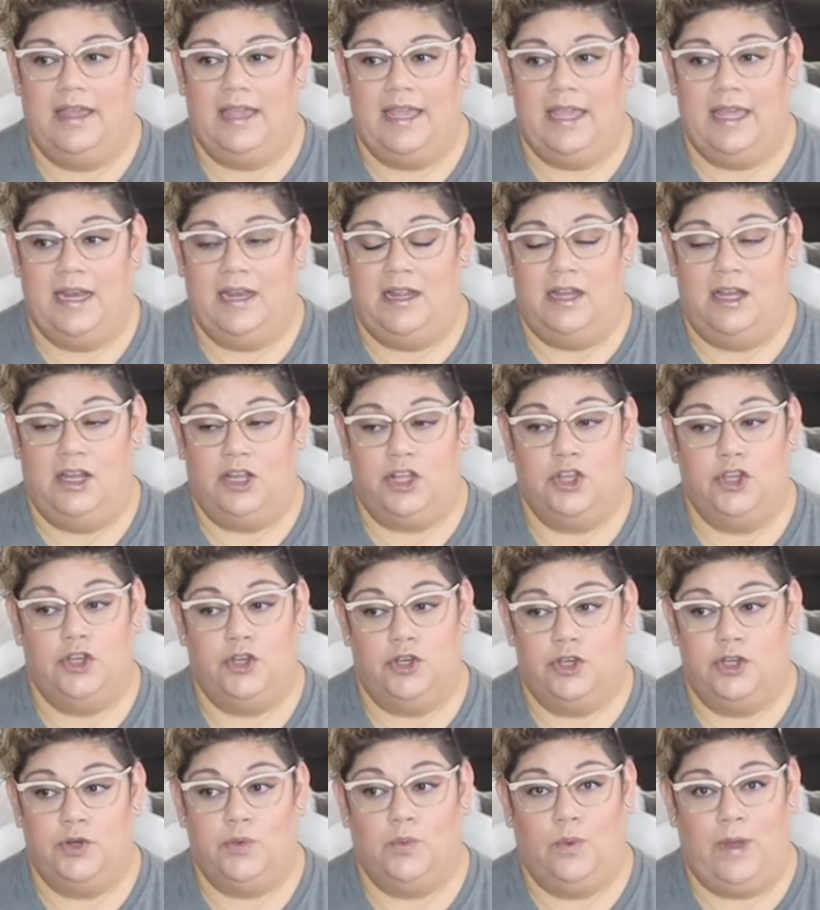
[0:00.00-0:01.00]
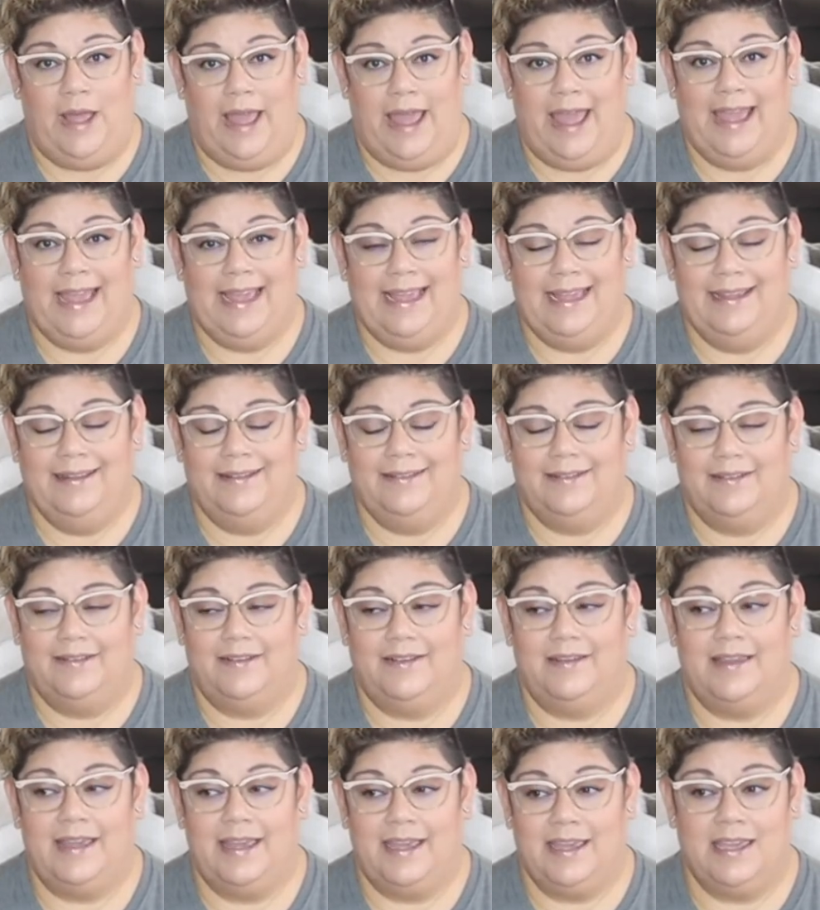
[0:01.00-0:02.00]
in a good way,
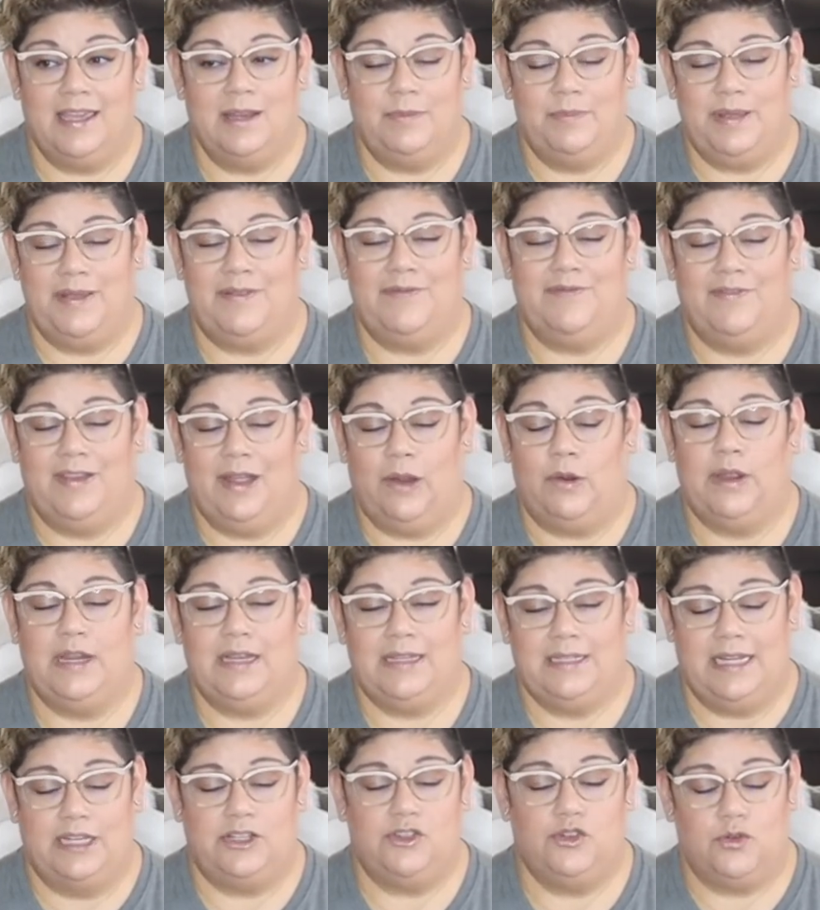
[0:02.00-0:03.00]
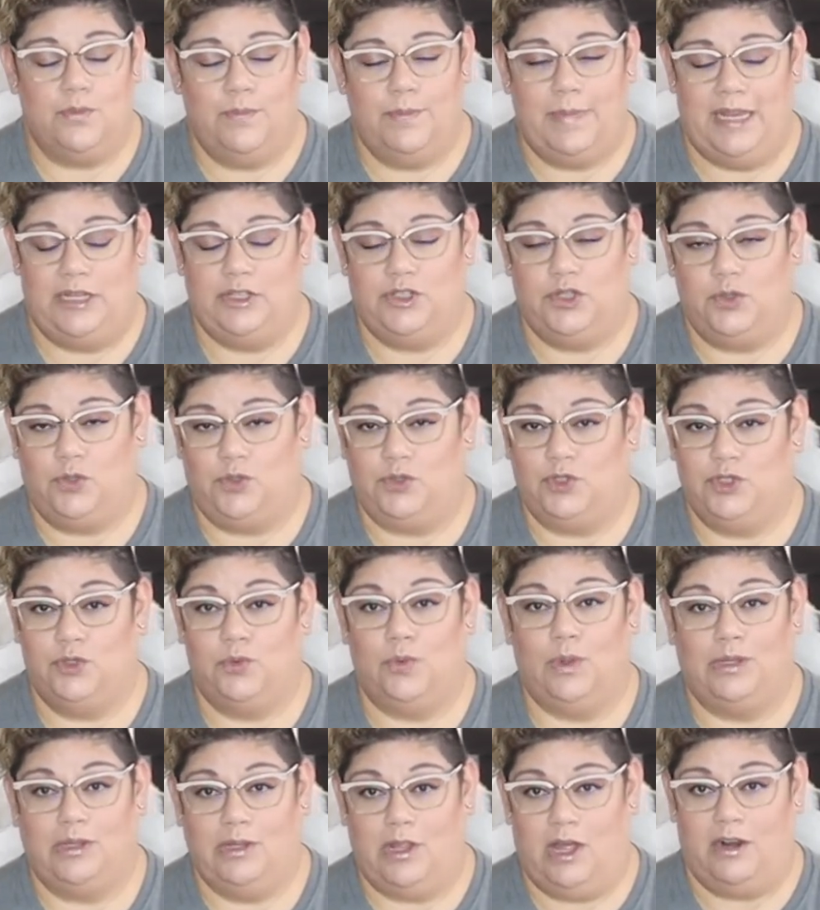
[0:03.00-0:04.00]
it can be very detrimental
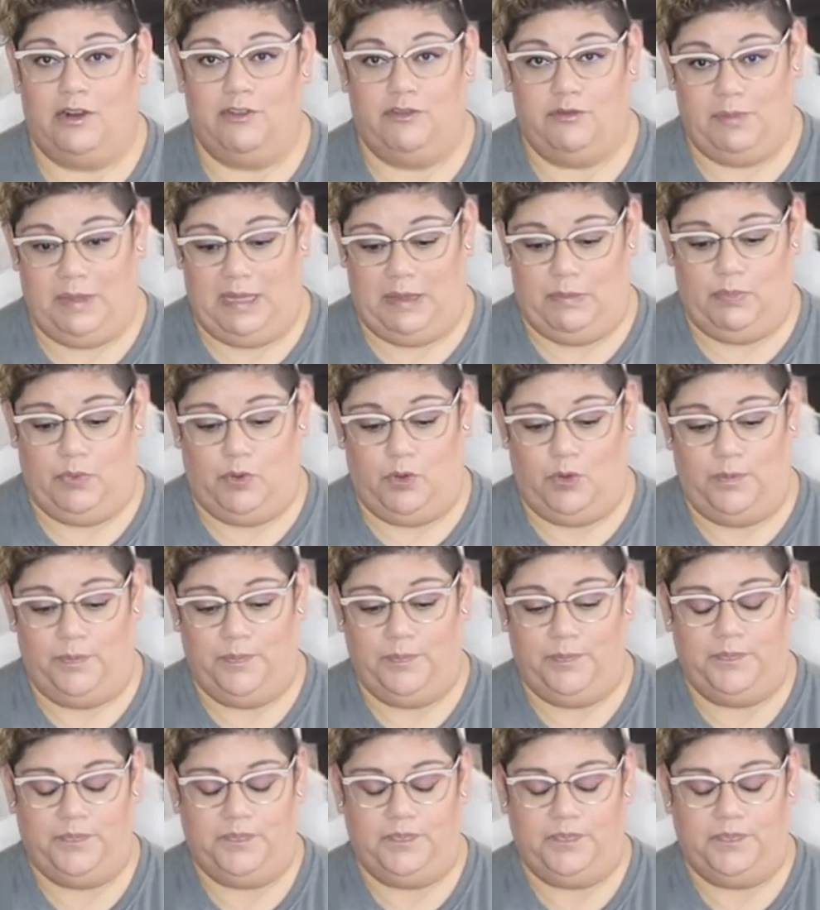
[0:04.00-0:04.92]
to a lot of people.